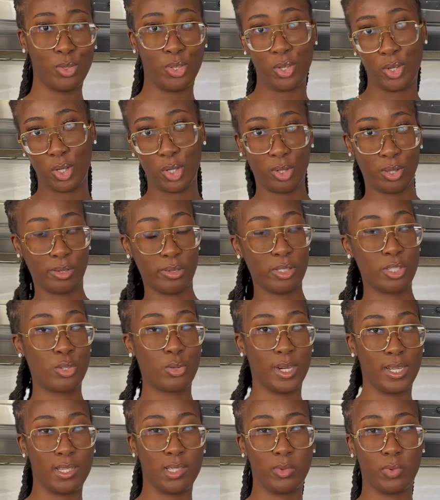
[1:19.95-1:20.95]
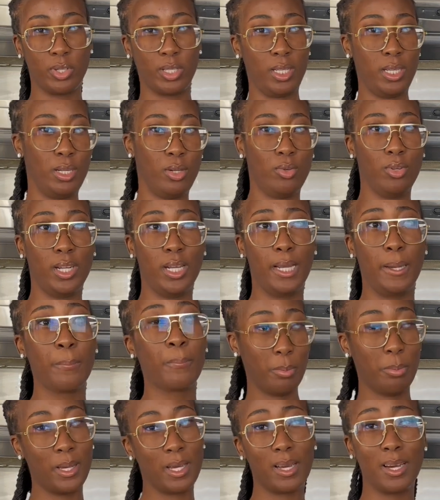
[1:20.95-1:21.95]
You know those trends where they do
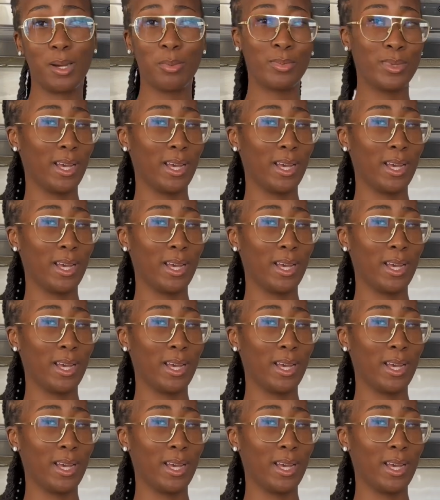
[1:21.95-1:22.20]
like become